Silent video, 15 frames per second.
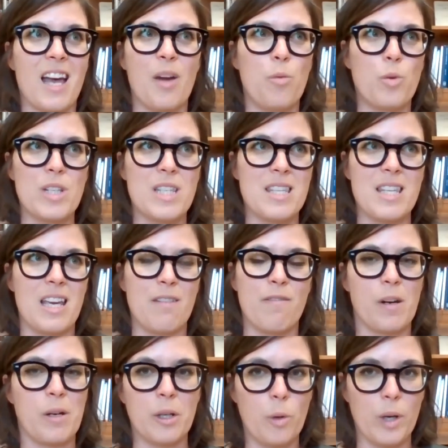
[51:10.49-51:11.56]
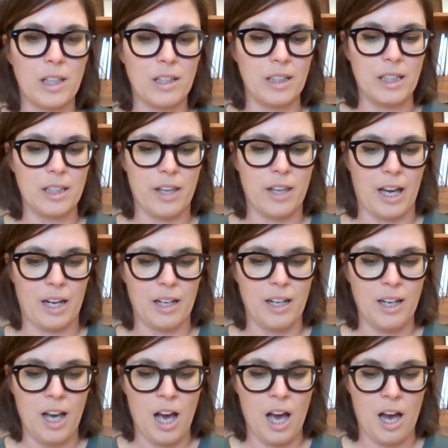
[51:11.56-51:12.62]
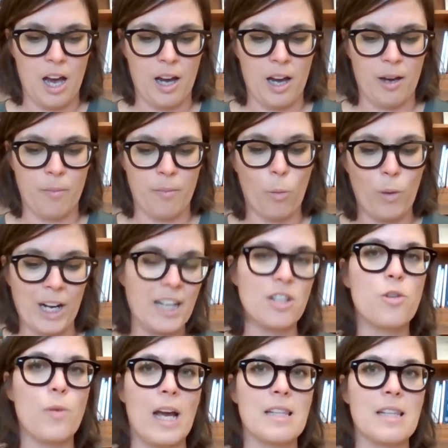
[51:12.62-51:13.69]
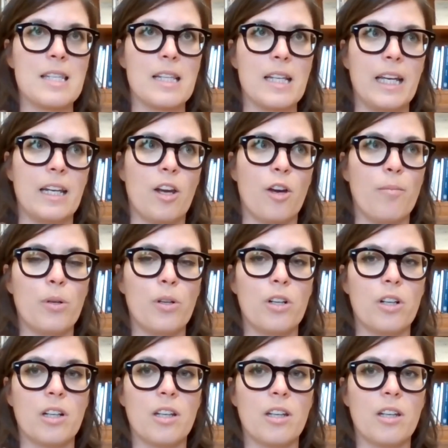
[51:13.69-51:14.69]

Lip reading: I would say very quickly that when I translate a book,